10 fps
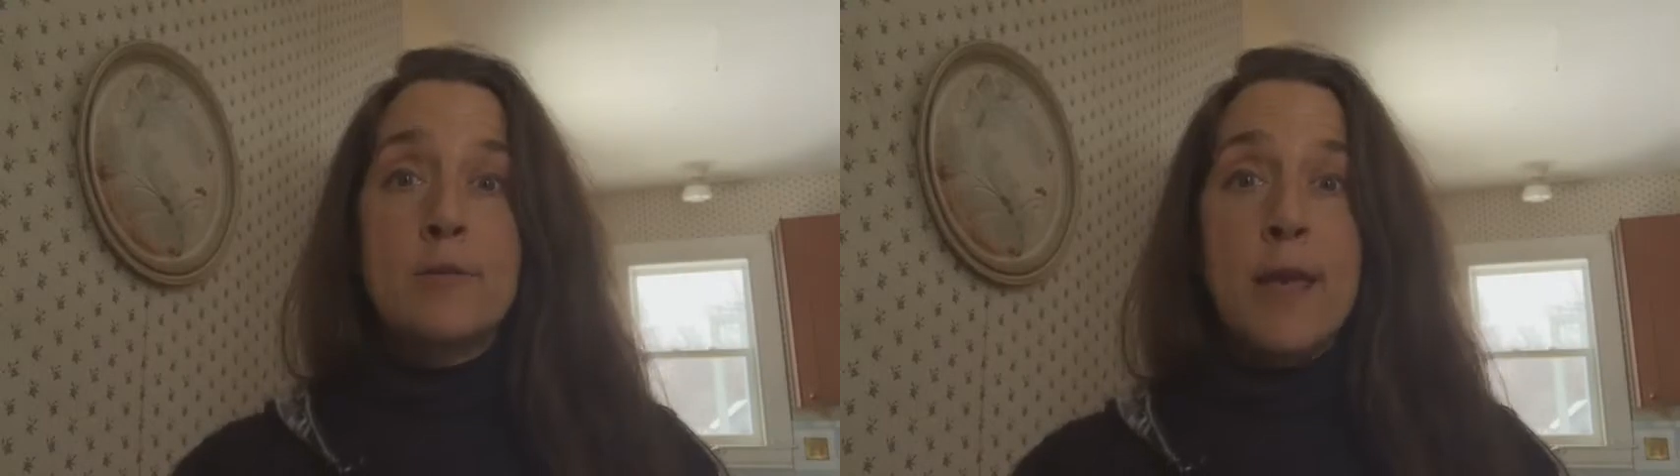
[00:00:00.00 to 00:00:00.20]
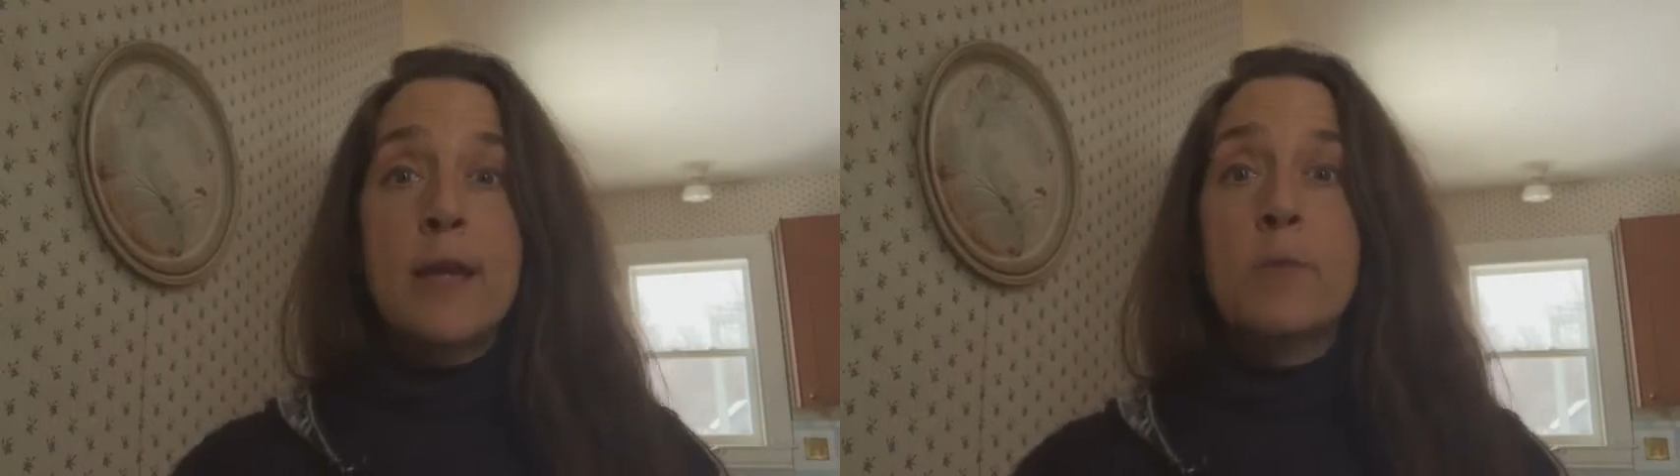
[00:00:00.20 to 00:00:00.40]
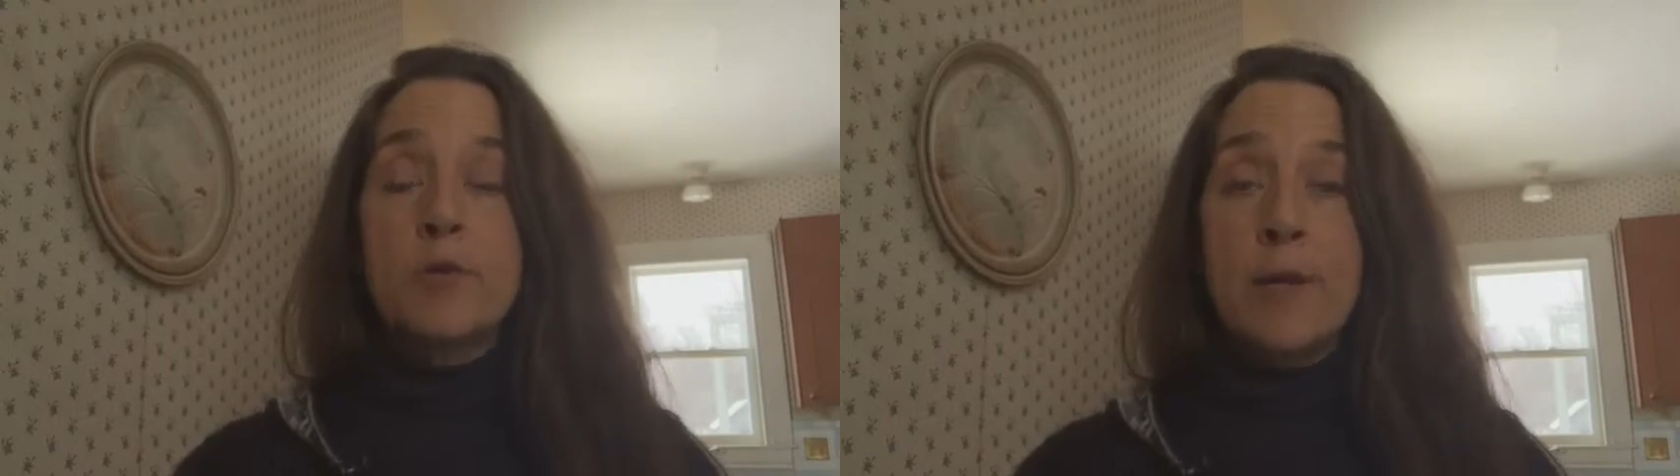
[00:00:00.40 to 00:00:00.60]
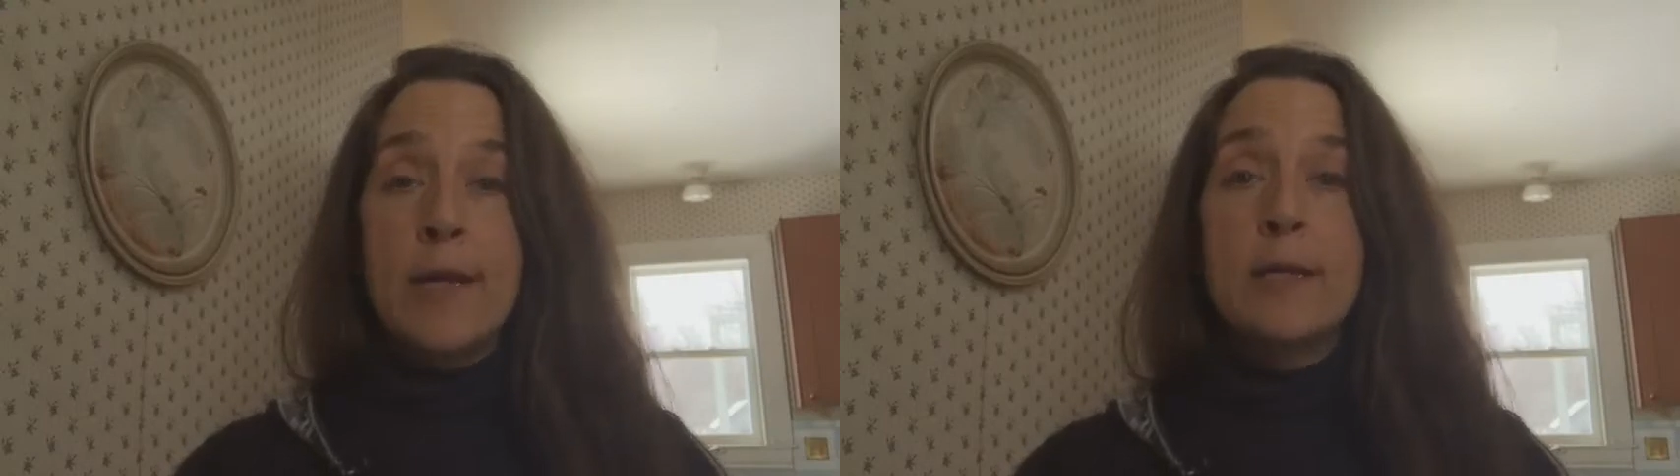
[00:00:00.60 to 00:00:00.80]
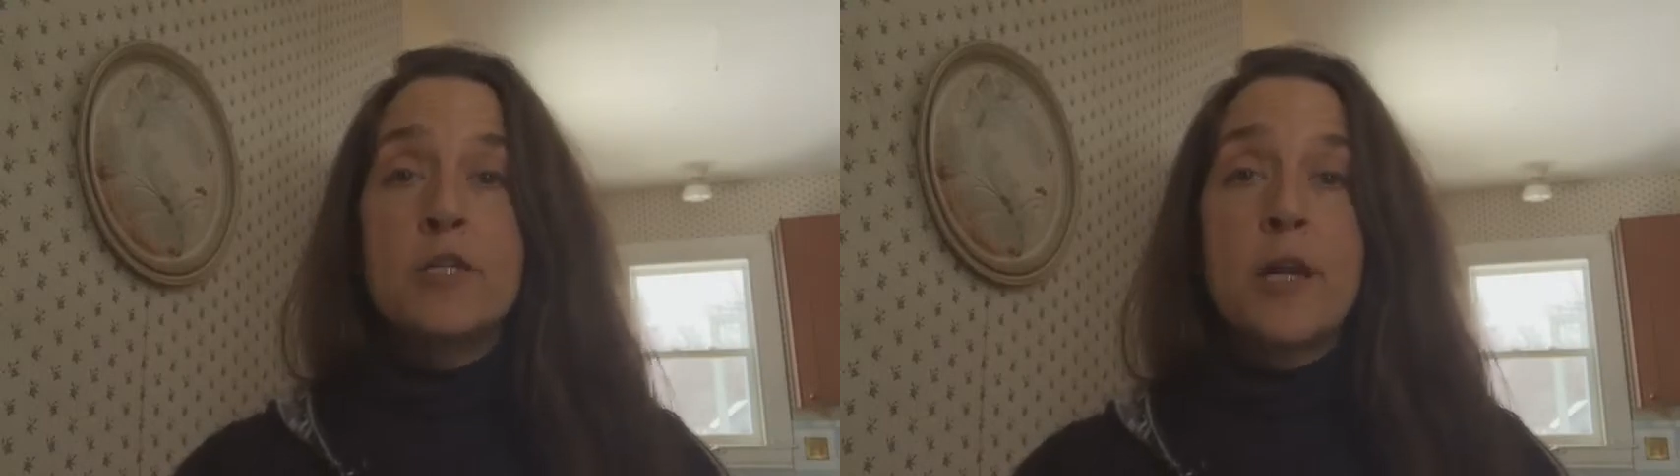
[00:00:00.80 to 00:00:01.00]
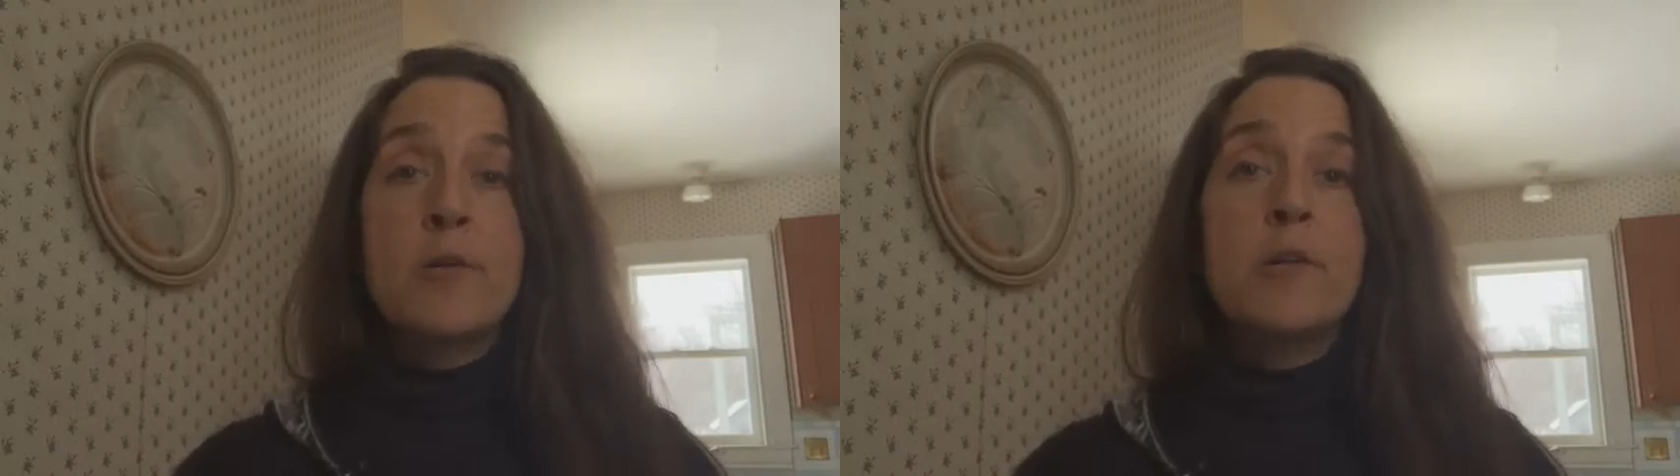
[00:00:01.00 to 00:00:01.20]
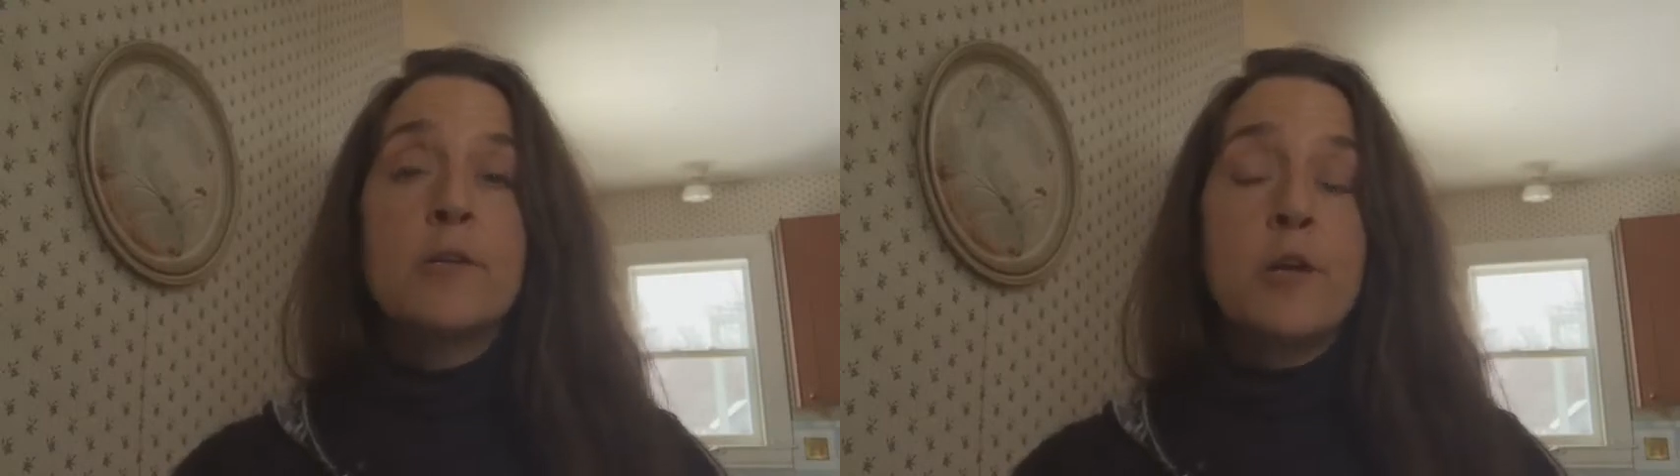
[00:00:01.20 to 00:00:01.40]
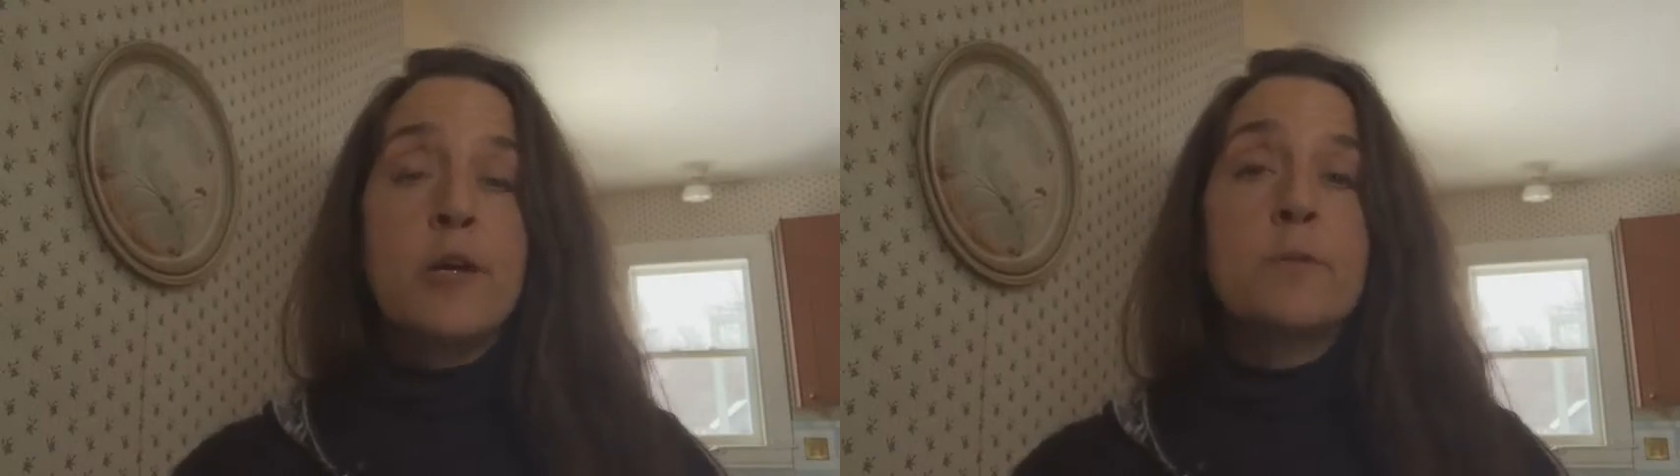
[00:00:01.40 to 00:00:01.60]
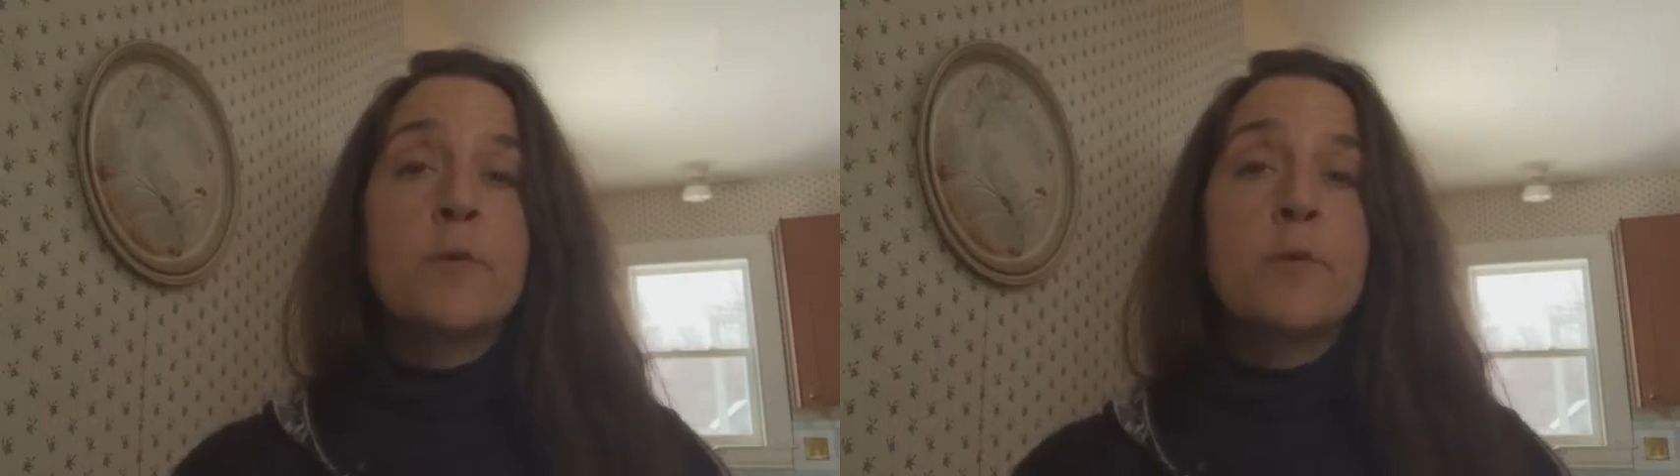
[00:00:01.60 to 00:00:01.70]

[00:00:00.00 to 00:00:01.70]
animal training in general and dog